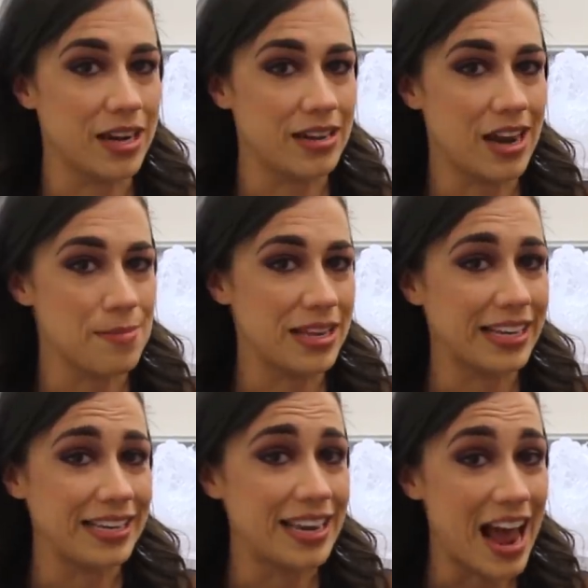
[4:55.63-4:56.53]
Miranda, that I made
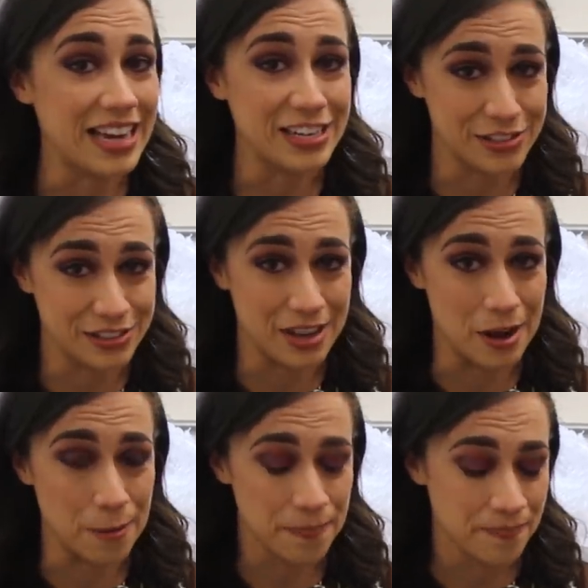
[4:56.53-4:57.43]
like 9 years
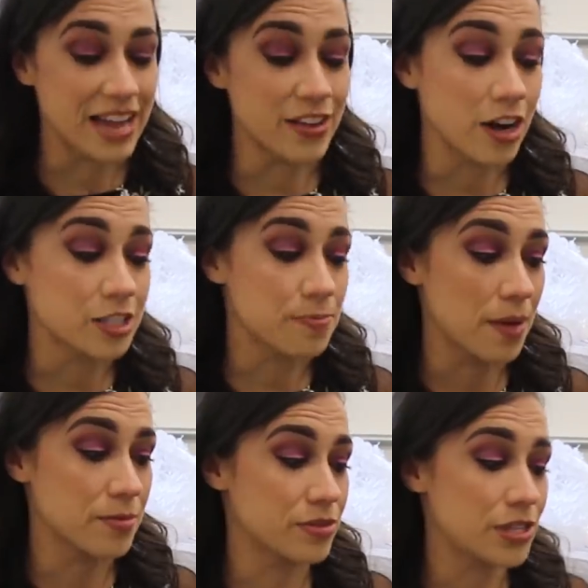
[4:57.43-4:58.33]
ago. And the art
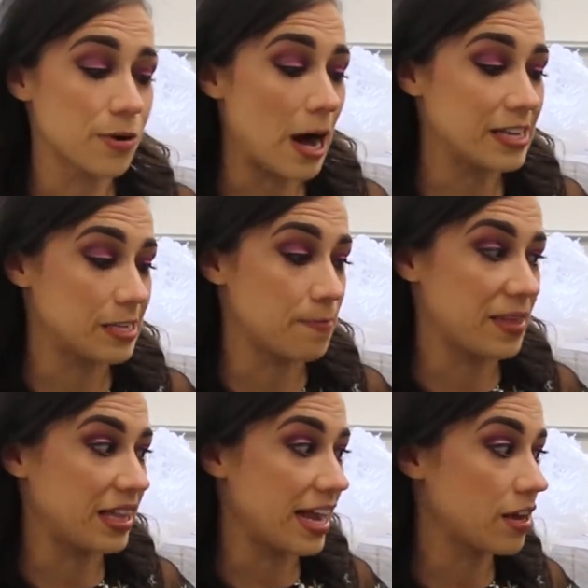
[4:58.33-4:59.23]
department was so awesome.
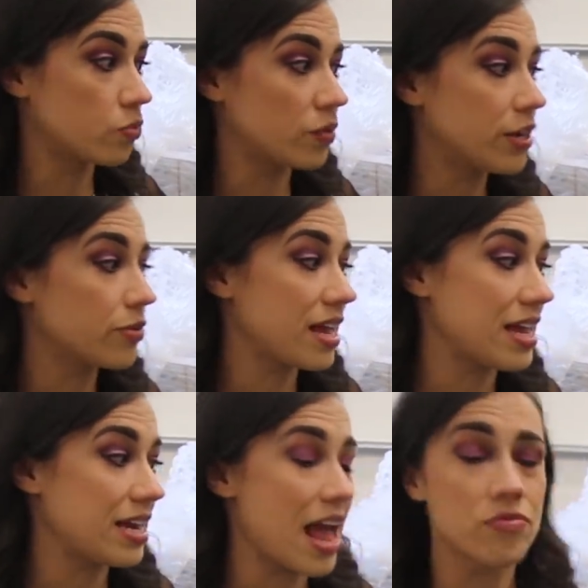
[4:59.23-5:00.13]
They like
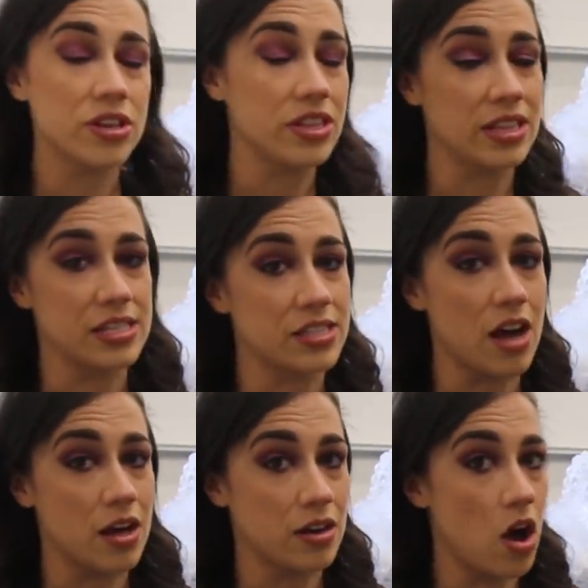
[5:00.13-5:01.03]
recreated everything they
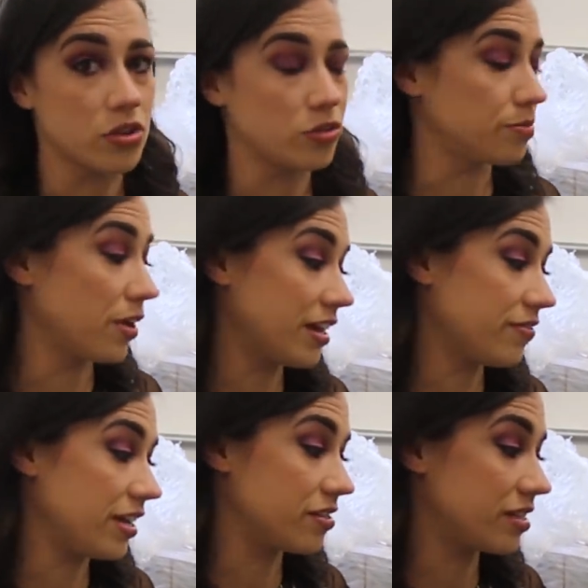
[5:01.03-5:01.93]
saw on all the old
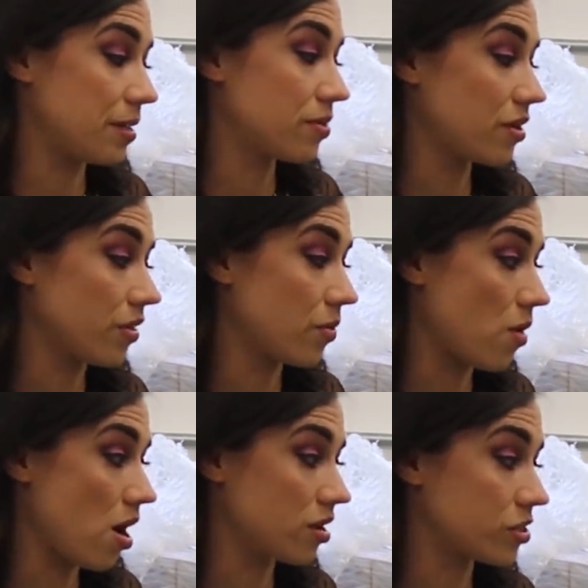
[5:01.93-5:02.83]
Miranda videos and they put it on the
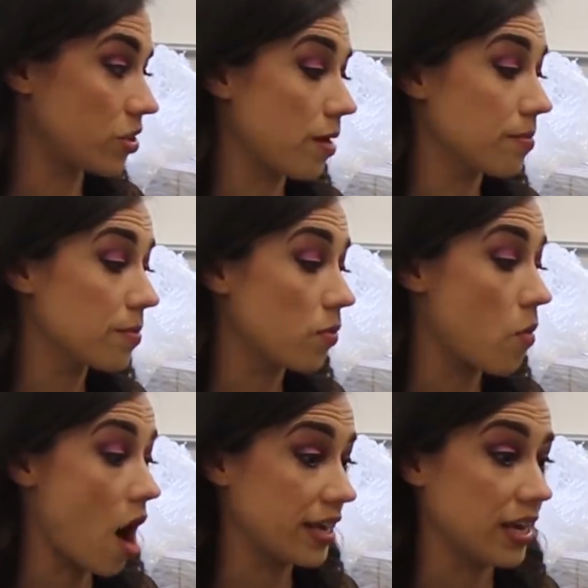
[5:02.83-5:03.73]
wall. I remember
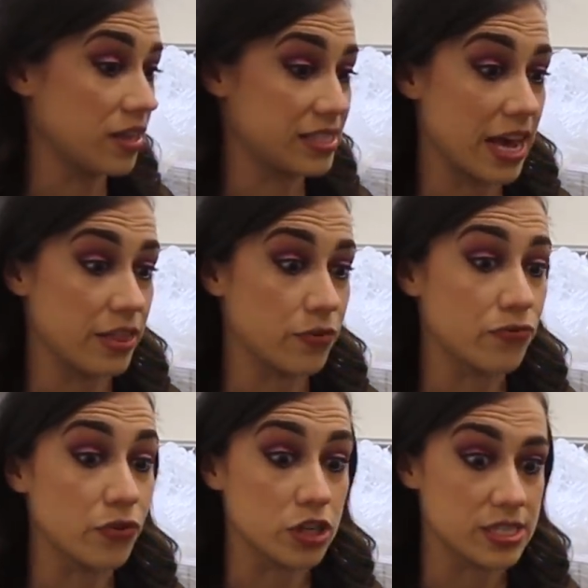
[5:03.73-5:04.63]
walking on set the
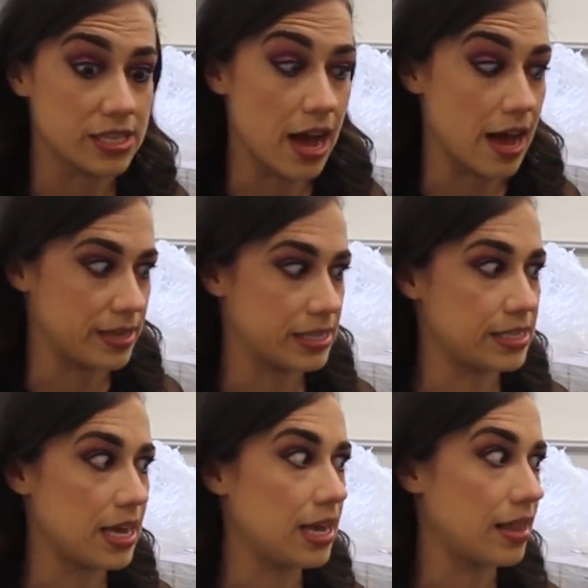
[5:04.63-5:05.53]
first time and
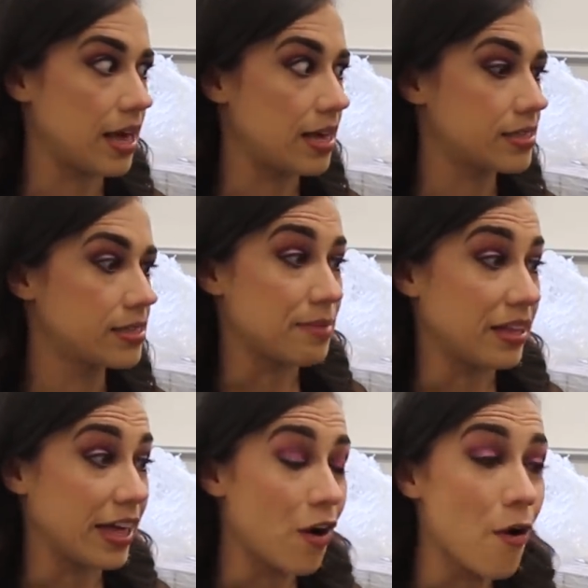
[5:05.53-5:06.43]
seeing this and
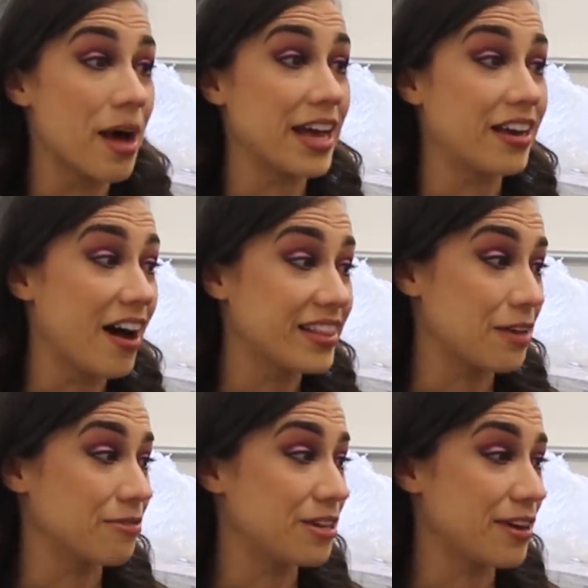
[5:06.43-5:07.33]
being like, oh my God,
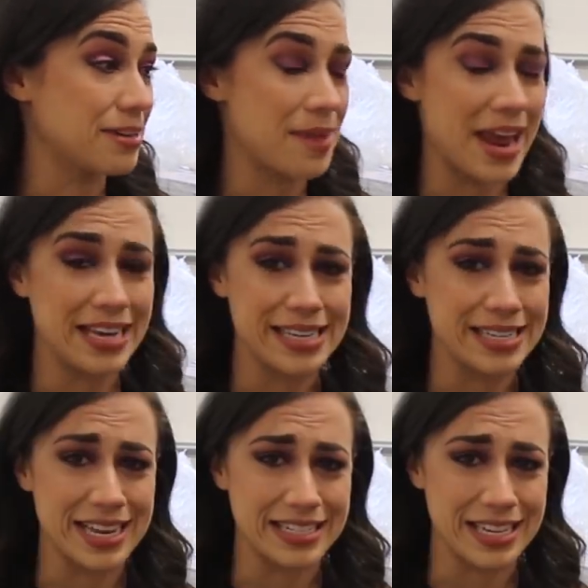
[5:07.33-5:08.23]
they recreated
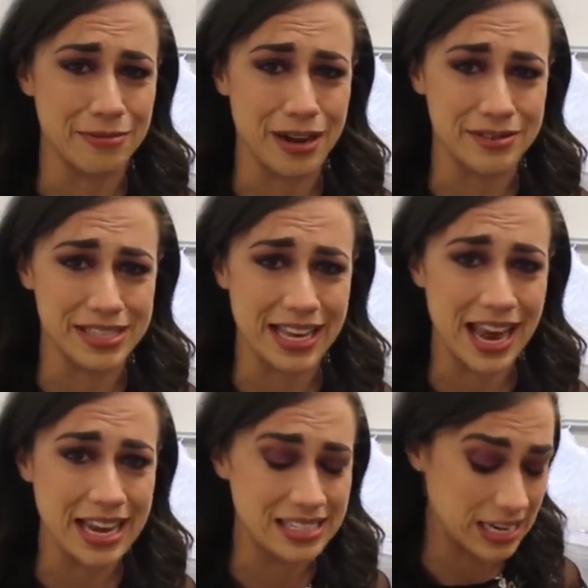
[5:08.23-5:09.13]
paintings I did when I was like
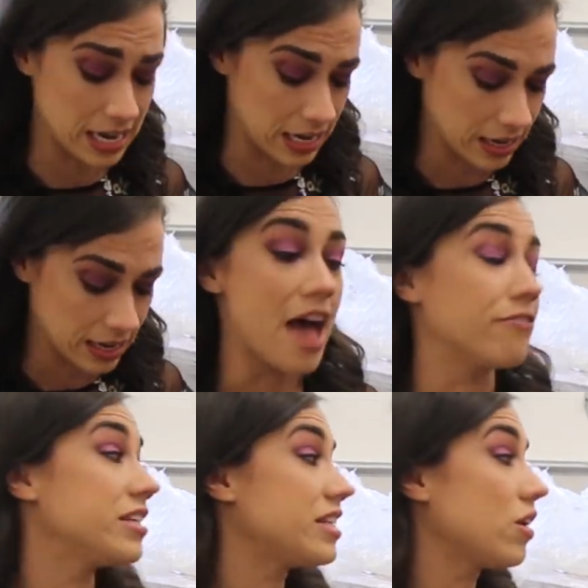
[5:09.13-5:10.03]
18.
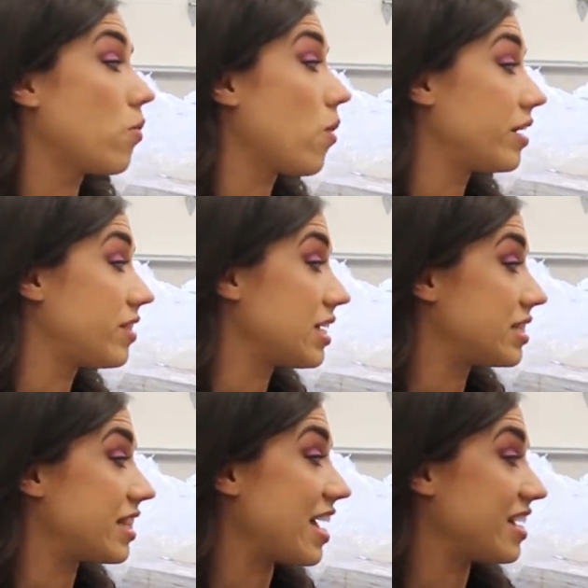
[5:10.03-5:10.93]
Every single one of
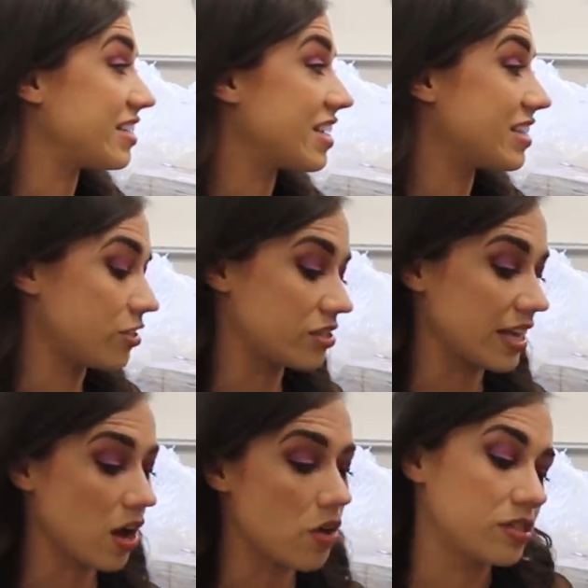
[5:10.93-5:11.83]
these things isn't just
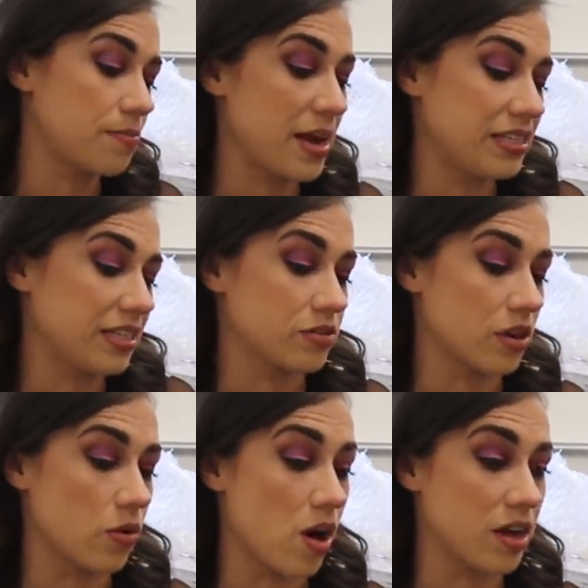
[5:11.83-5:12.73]
like, oh, it's a painting that was
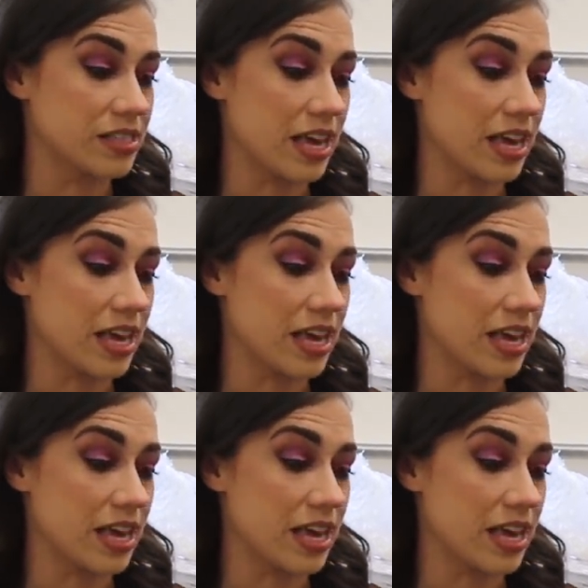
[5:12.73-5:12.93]
on a wall.